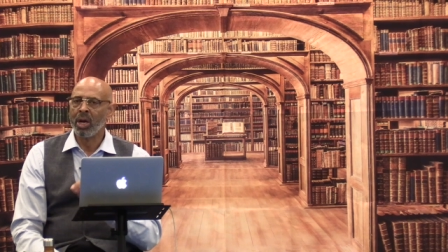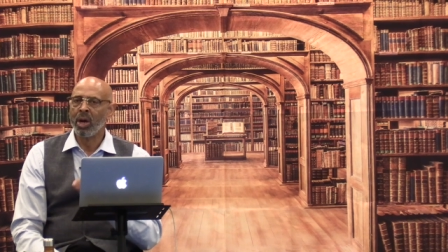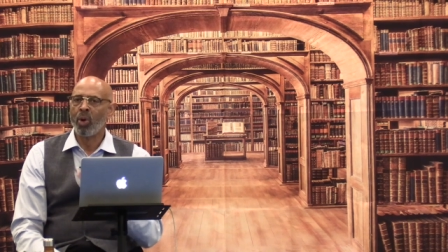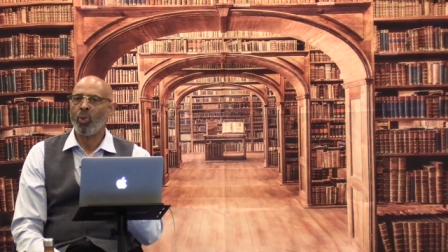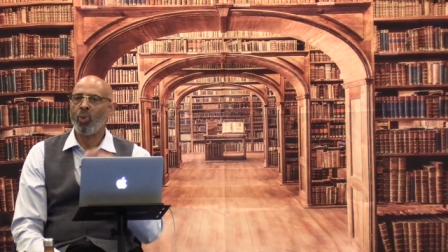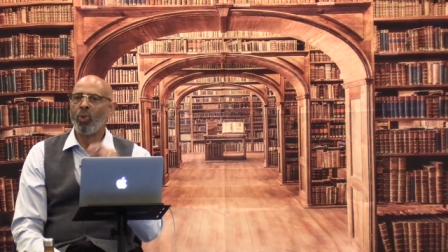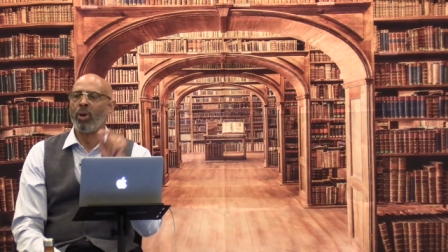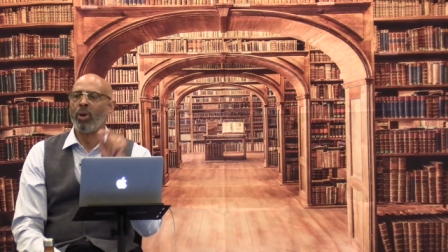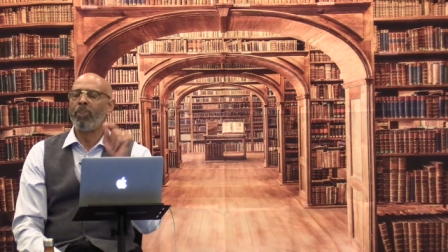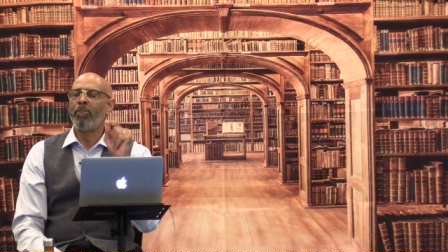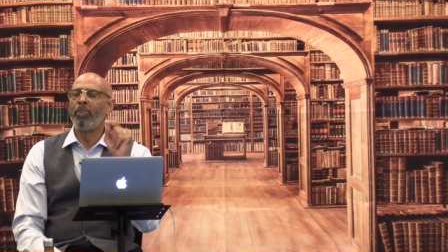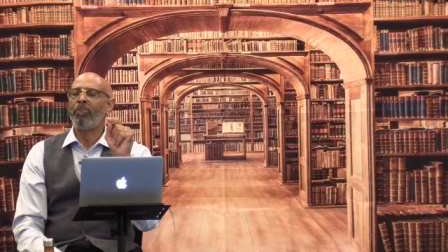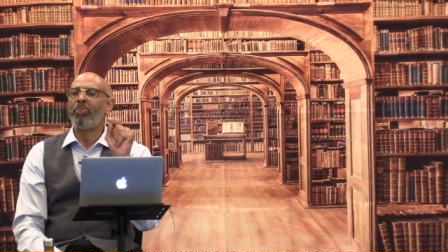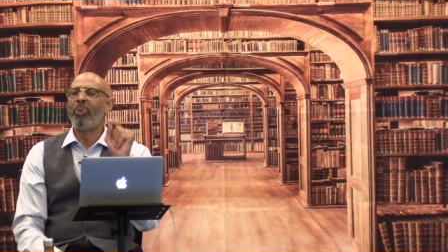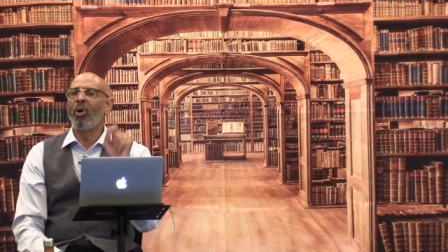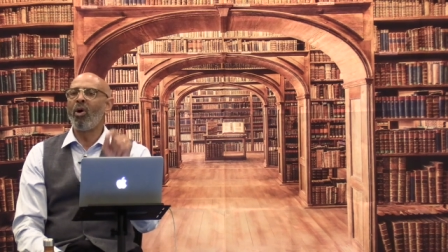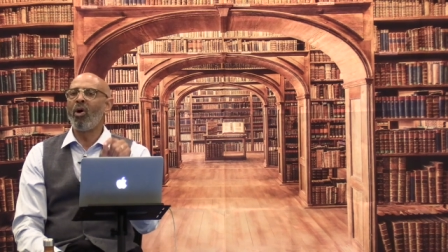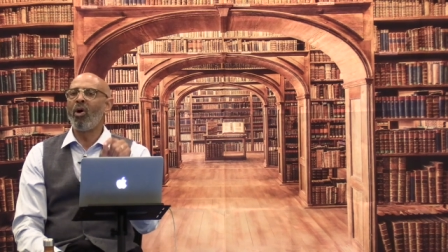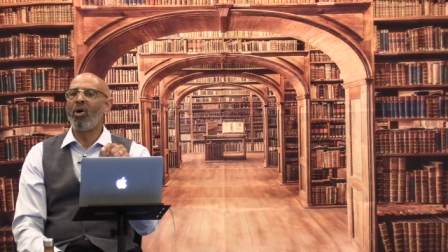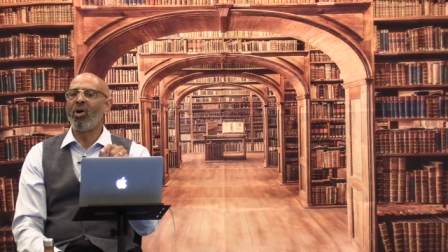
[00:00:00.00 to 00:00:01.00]
were
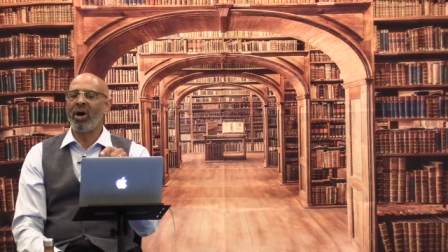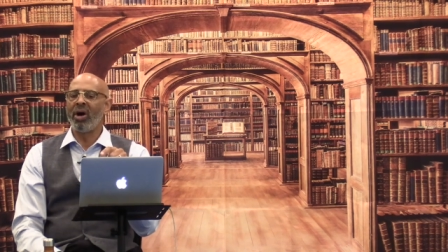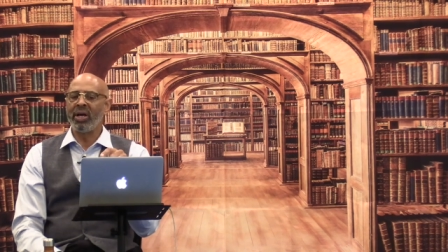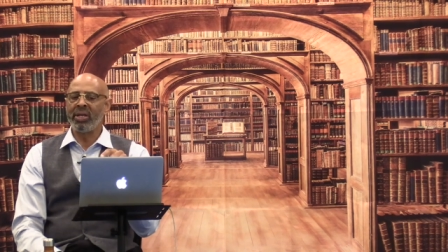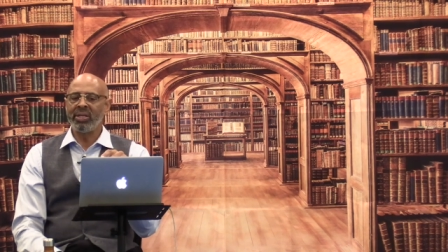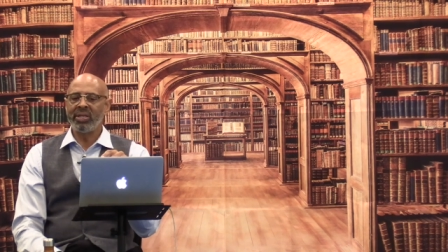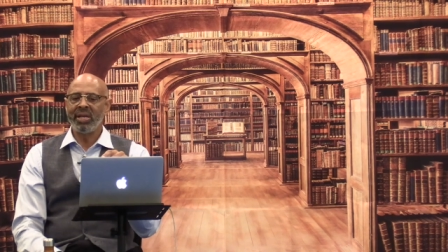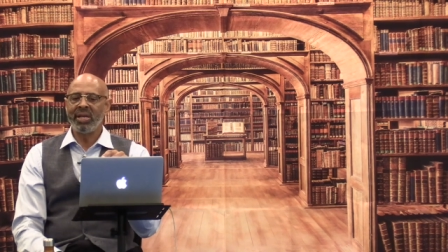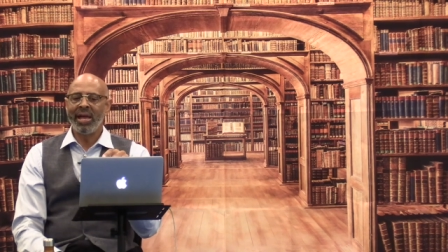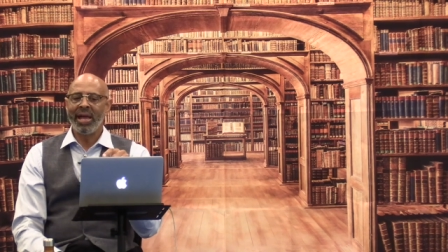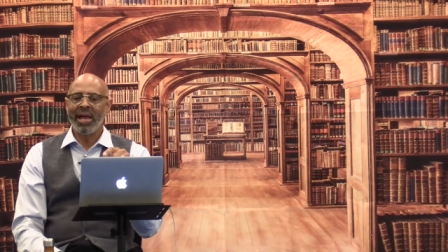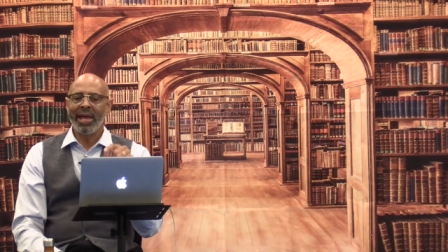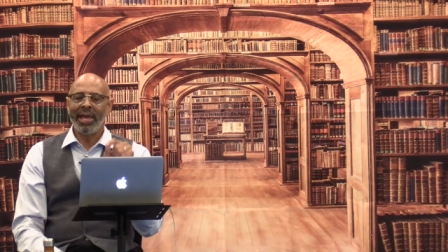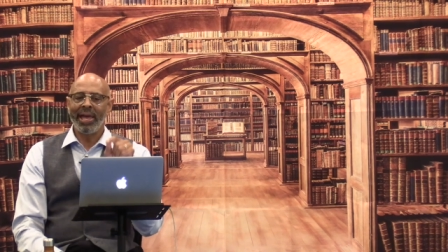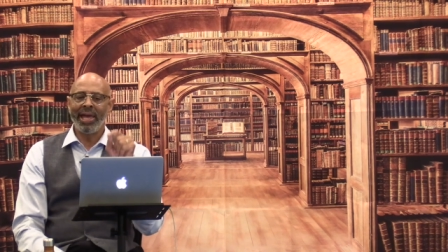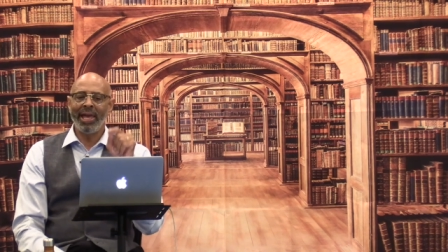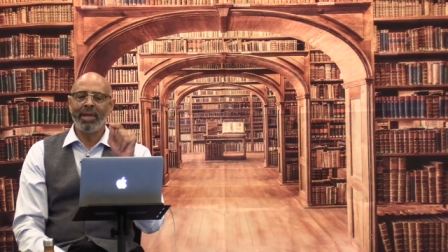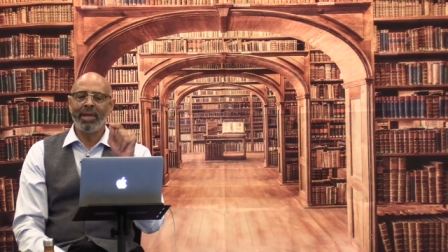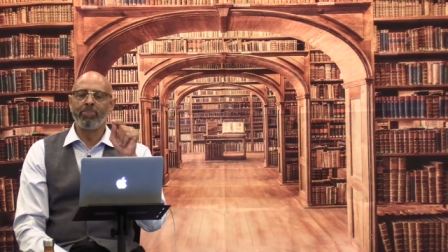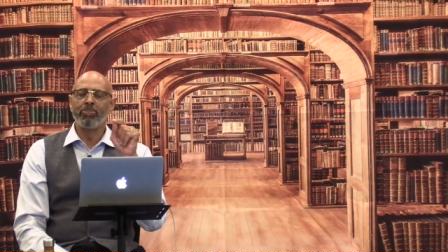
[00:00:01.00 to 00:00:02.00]
born
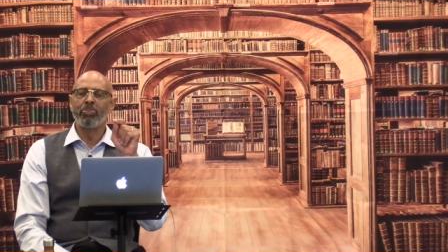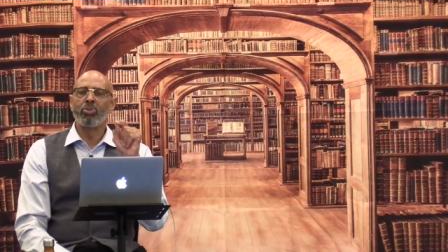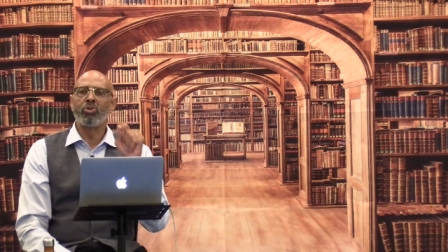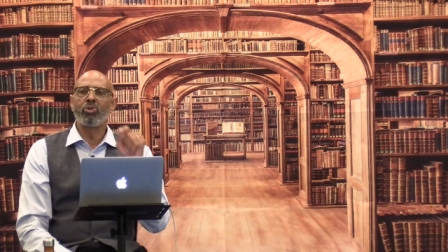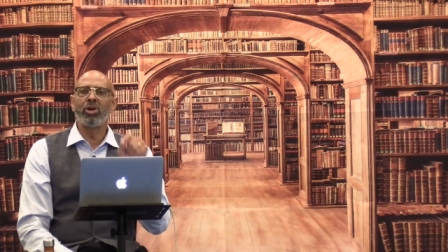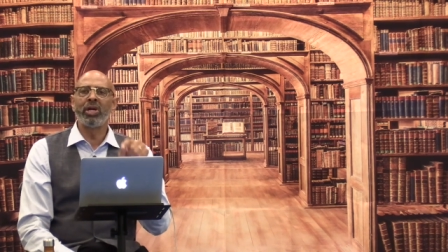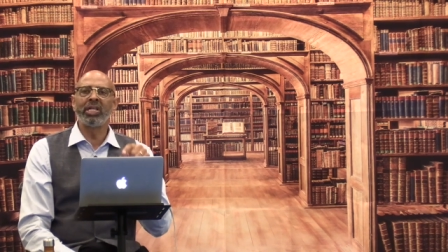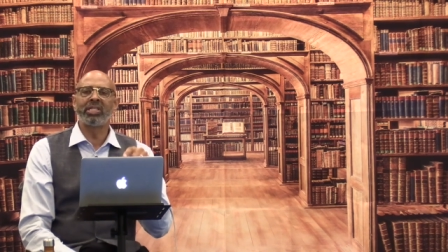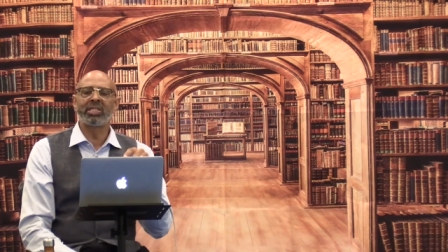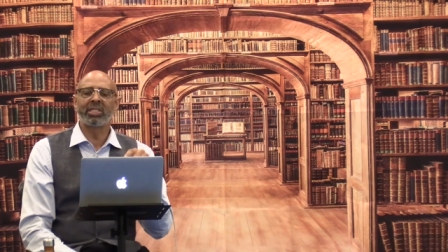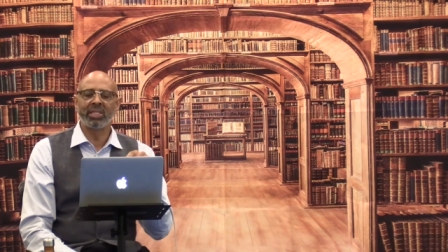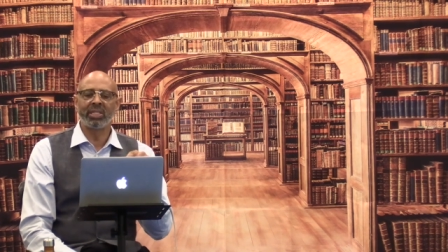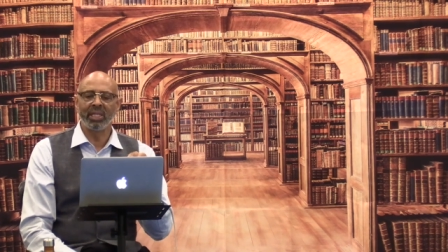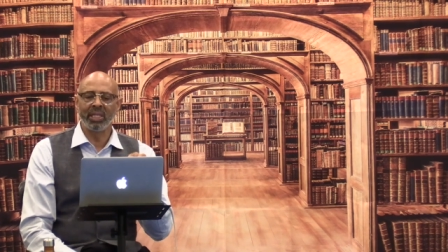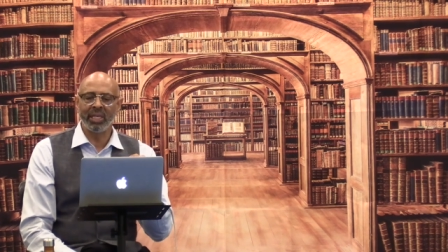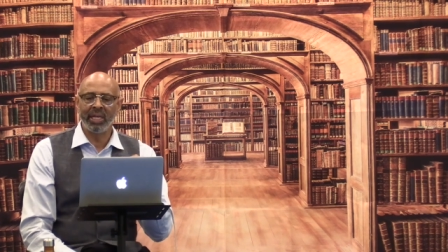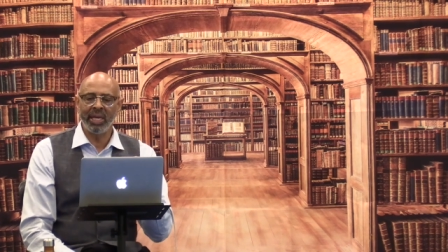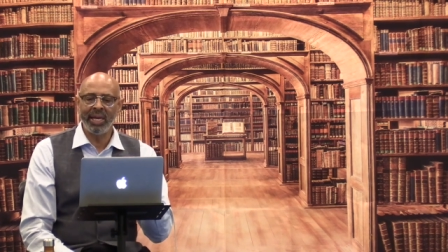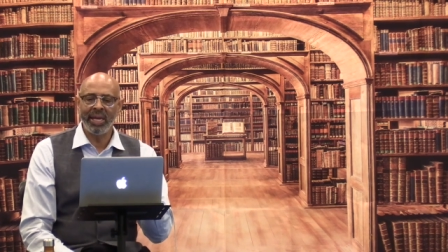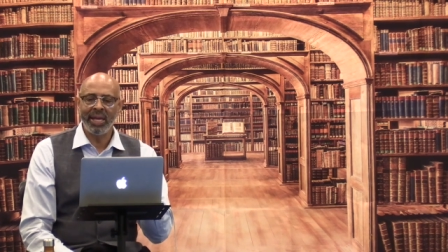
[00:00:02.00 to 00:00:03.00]
in
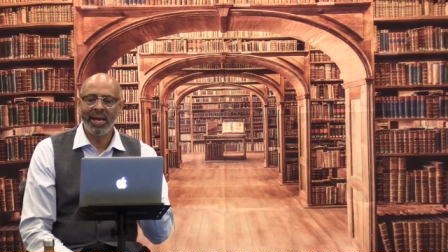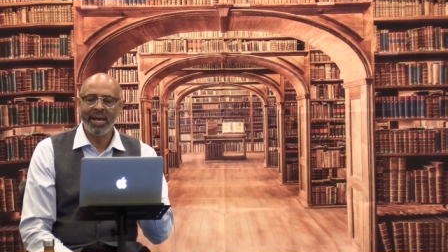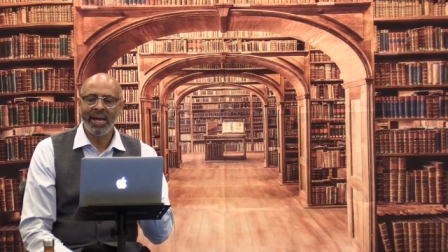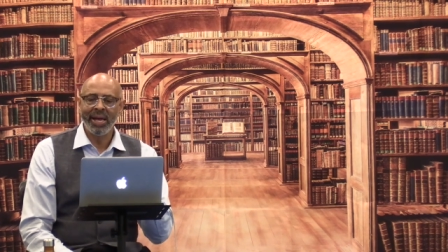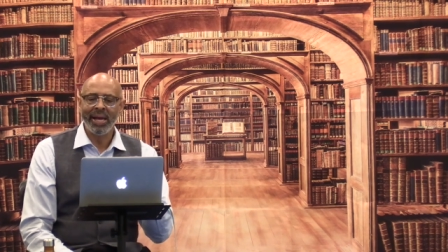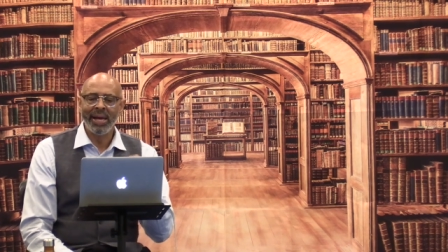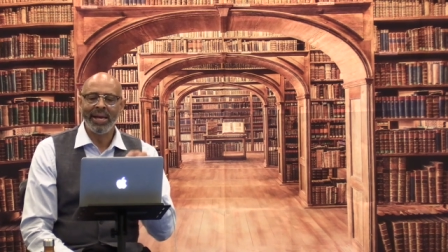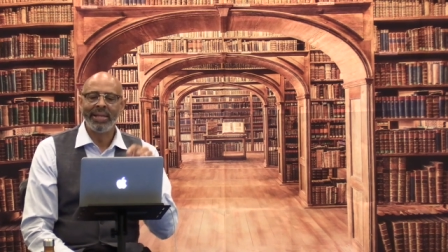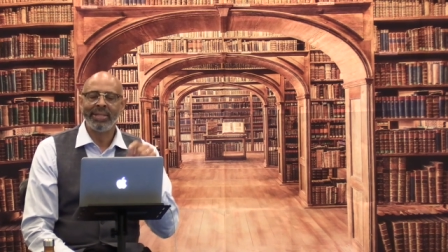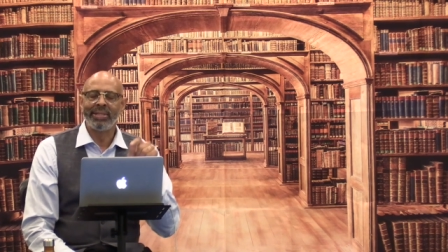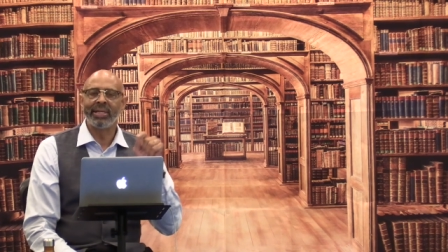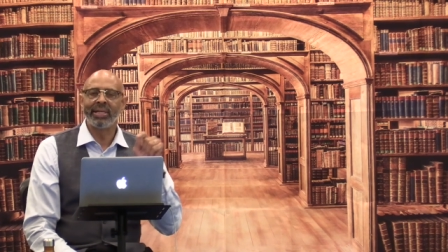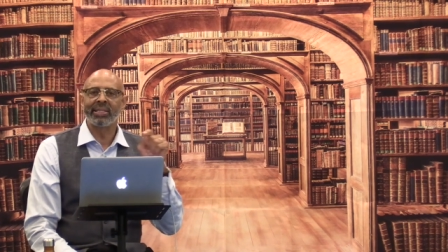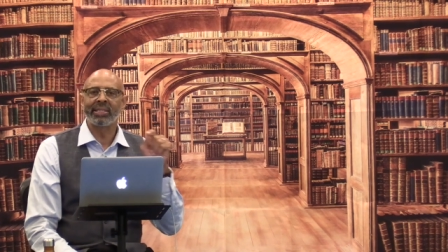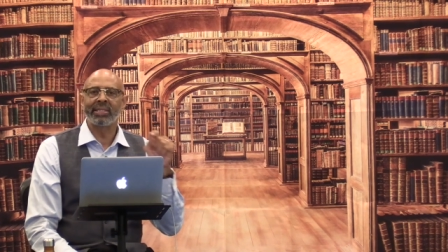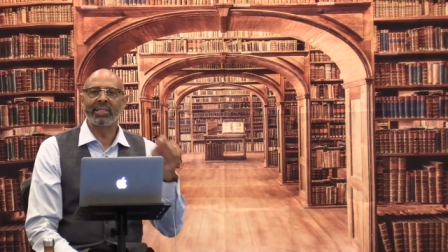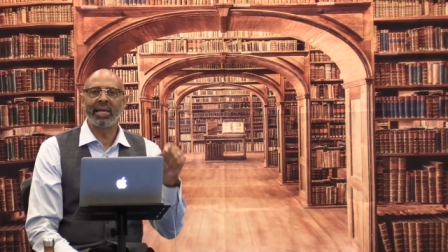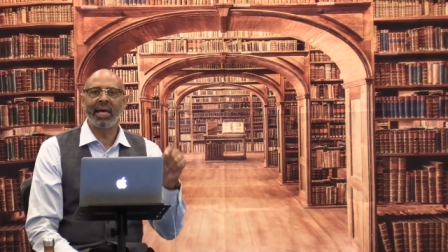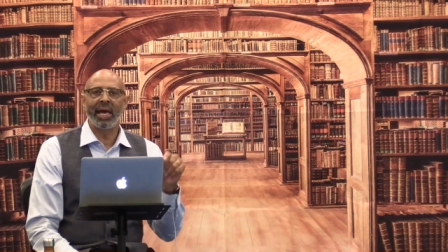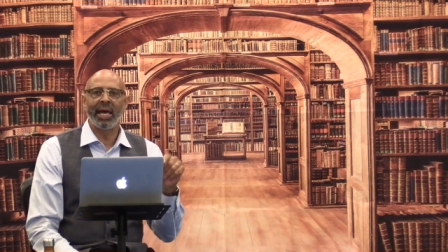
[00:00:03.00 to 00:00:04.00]
priestly
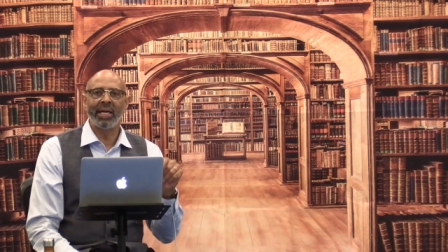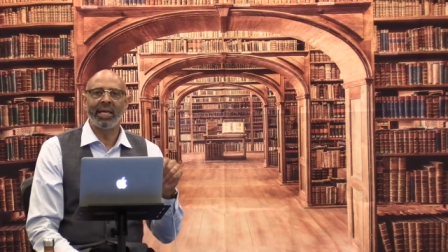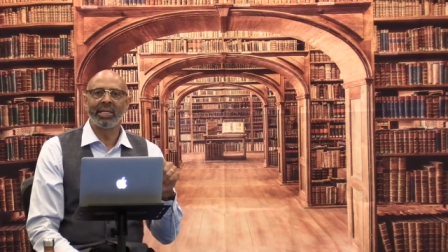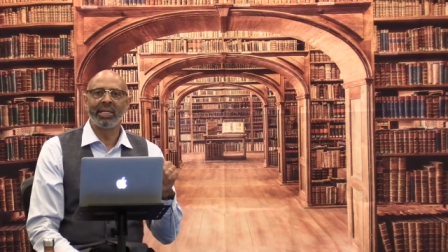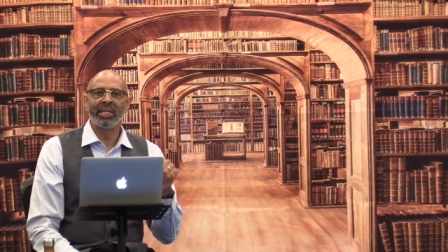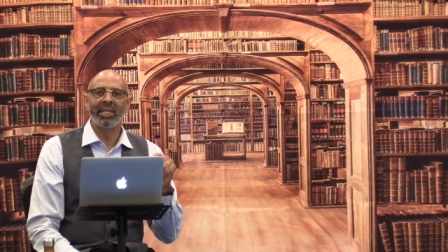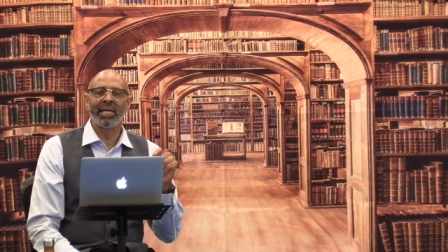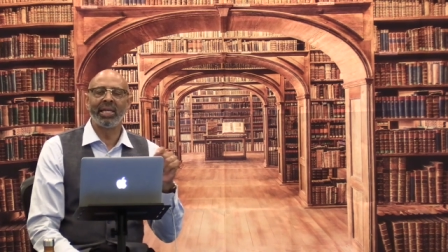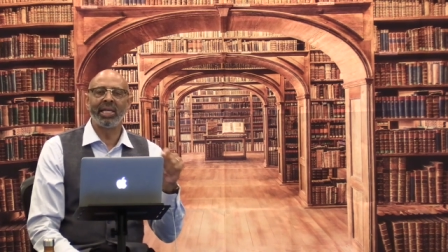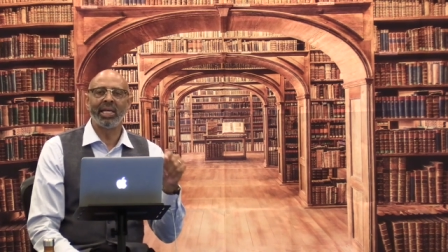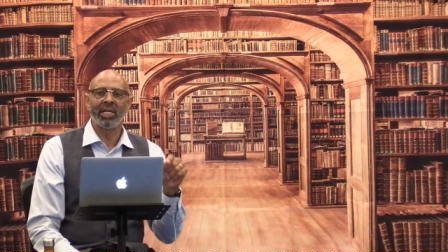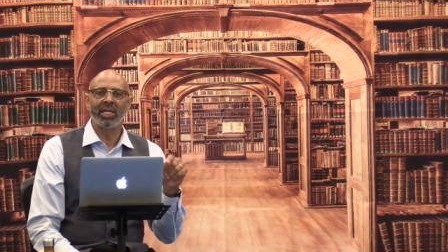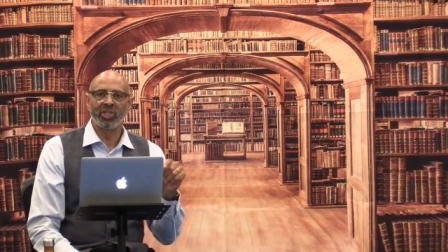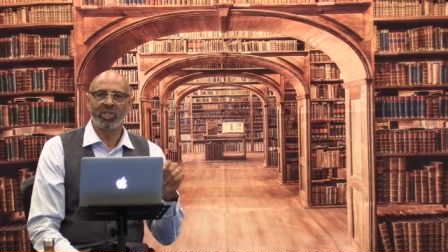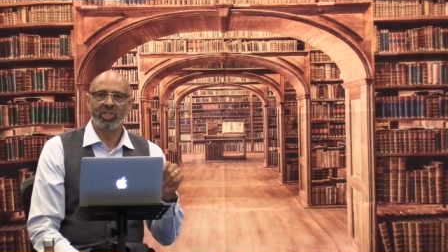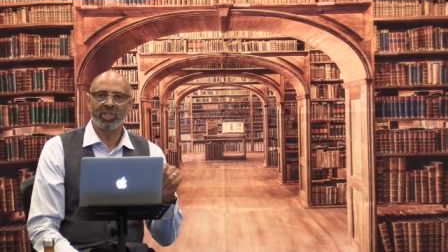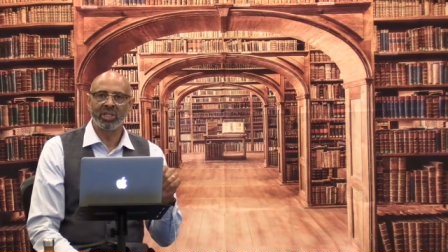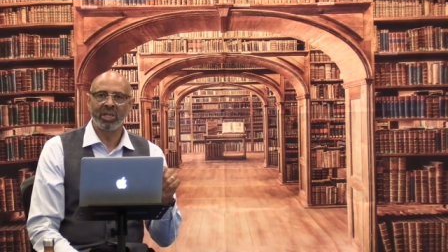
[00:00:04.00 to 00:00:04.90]
descent, lineage.